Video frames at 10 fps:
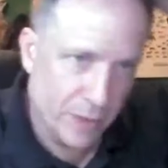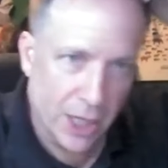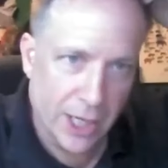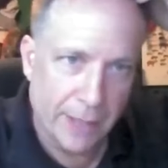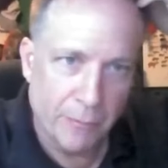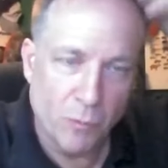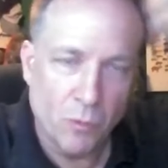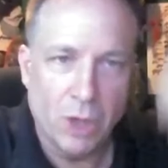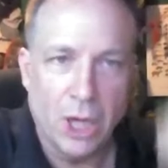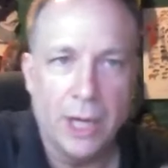um,
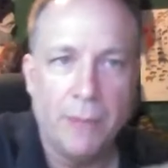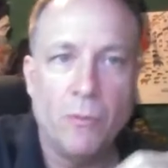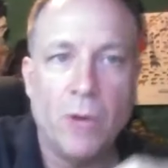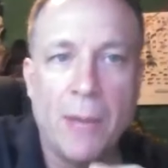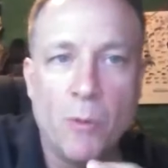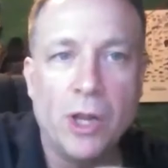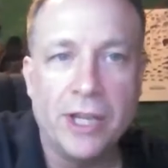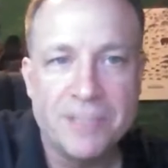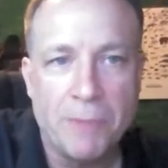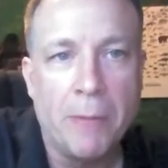um, and we'll
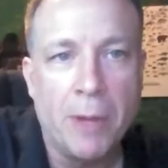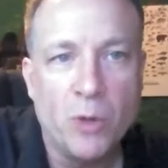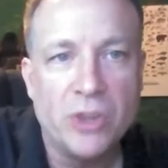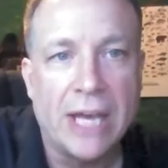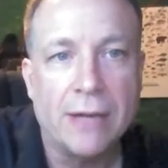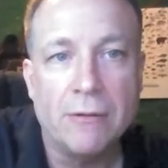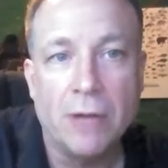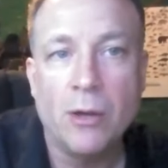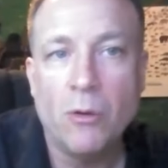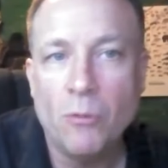experiment with that.
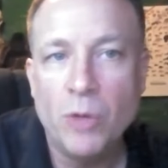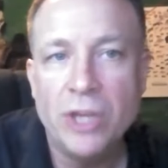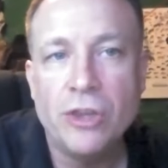Like with